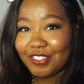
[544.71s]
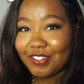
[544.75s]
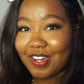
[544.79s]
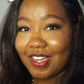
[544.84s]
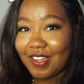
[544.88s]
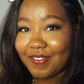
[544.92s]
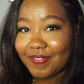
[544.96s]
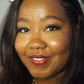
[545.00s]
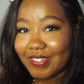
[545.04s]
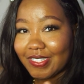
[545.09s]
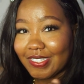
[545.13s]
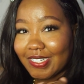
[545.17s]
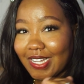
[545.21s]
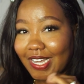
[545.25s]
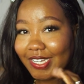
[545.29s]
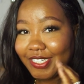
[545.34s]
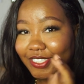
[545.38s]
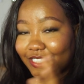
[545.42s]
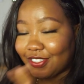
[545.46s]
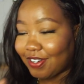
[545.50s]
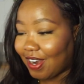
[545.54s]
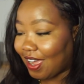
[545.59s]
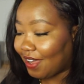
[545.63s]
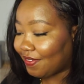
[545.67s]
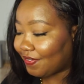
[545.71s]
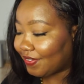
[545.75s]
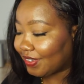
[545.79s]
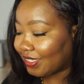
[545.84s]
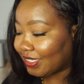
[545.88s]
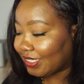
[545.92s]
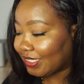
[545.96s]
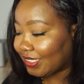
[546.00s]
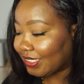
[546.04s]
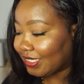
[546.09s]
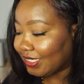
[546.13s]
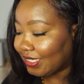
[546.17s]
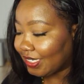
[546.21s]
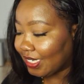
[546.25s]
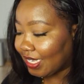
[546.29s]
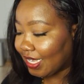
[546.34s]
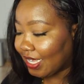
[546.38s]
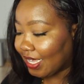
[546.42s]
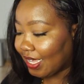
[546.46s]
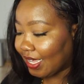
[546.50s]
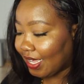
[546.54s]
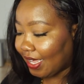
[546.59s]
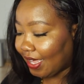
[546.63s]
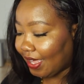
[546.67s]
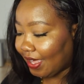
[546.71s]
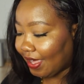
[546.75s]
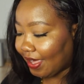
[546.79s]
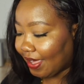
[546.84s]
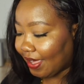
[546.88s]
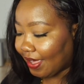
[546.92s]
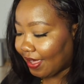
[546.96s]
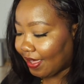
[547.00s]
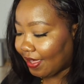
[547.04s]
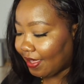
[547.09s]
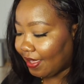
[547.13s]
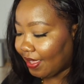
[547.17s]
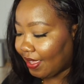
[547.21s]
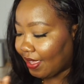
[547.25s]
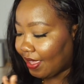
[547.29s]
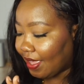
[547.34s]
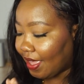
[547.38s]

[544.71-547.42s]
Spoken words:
travel. I traveled here,